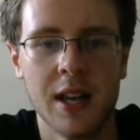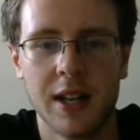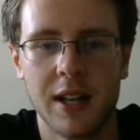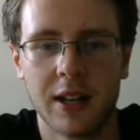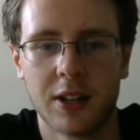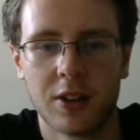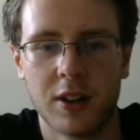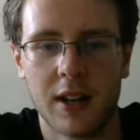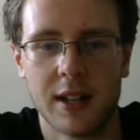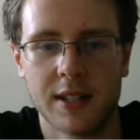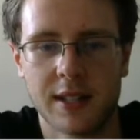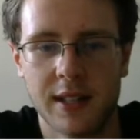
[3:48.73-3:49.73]

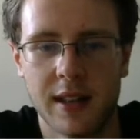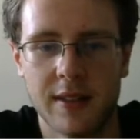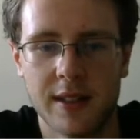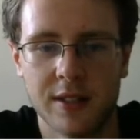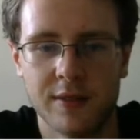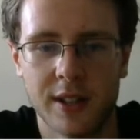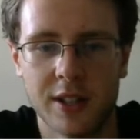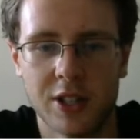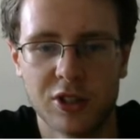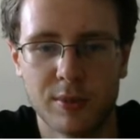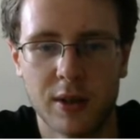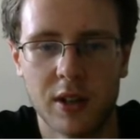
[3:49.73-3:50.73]
across this very
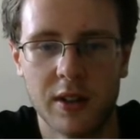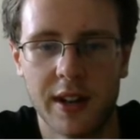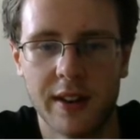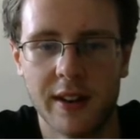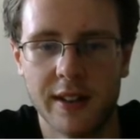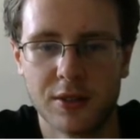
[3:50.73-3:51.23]
small area